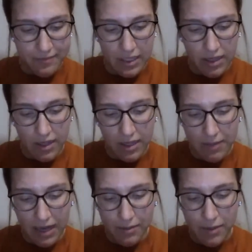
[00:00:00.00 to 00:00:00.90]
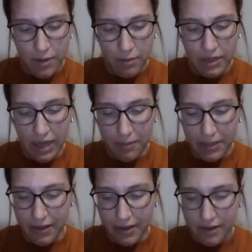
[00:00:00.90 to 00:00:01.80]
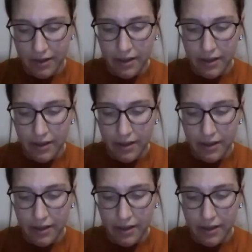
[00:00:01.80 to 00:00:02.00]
Calling mom would not be good.